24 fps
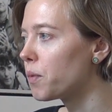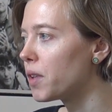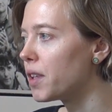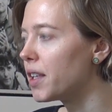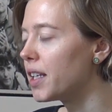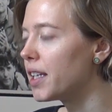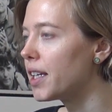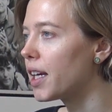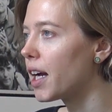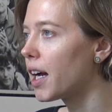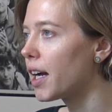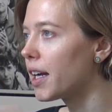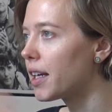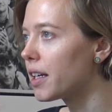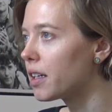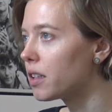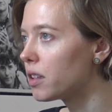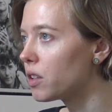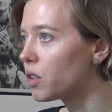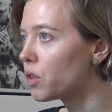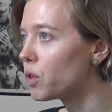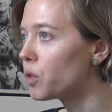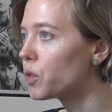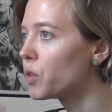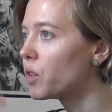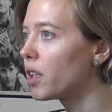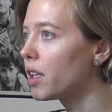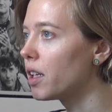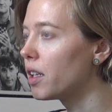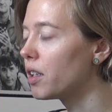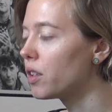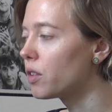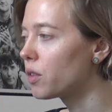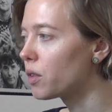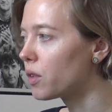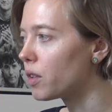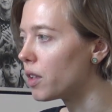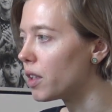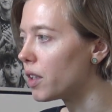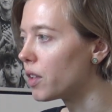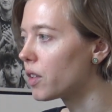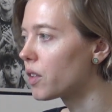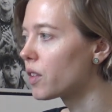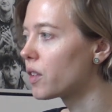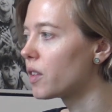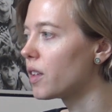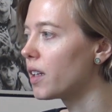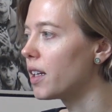the ILO's
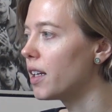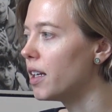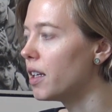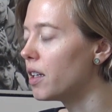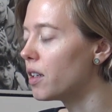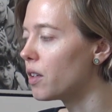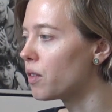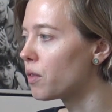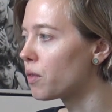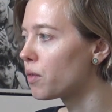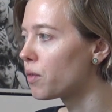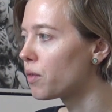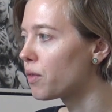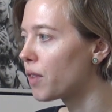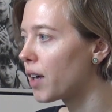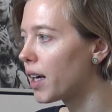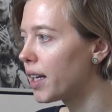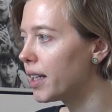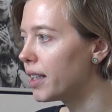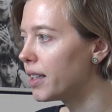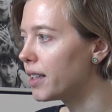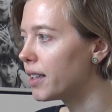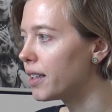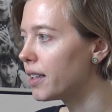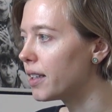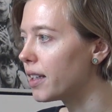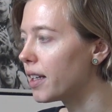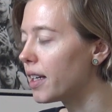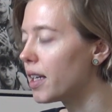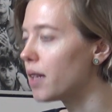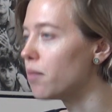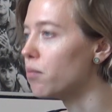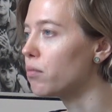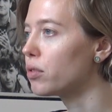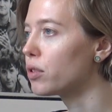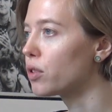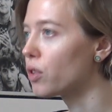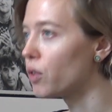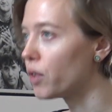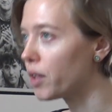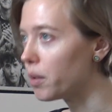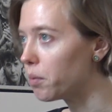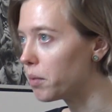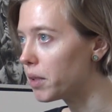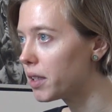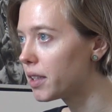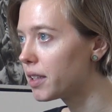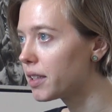interest in finding
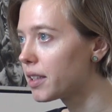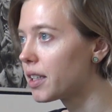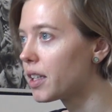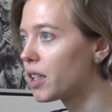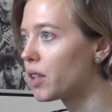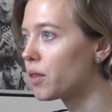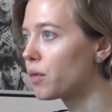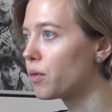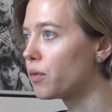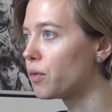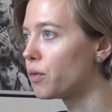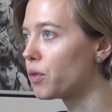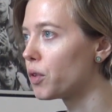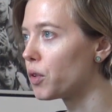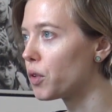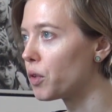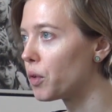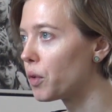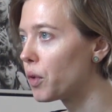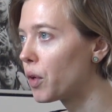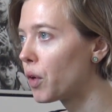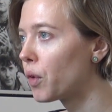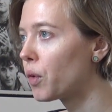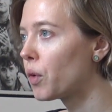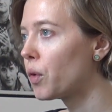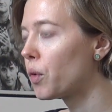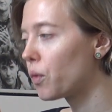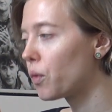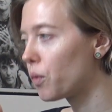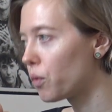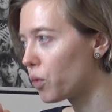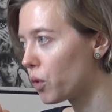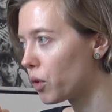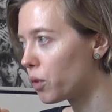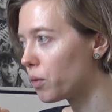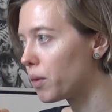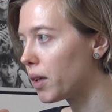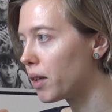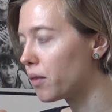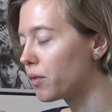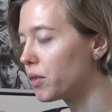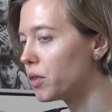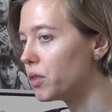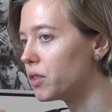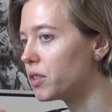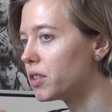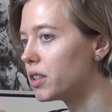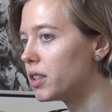employment for
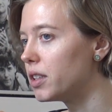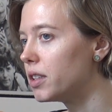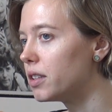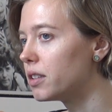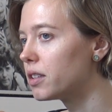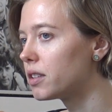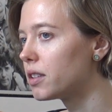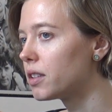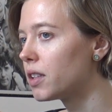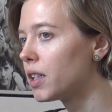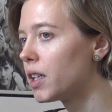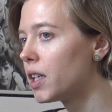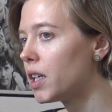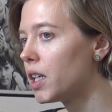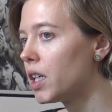refugees.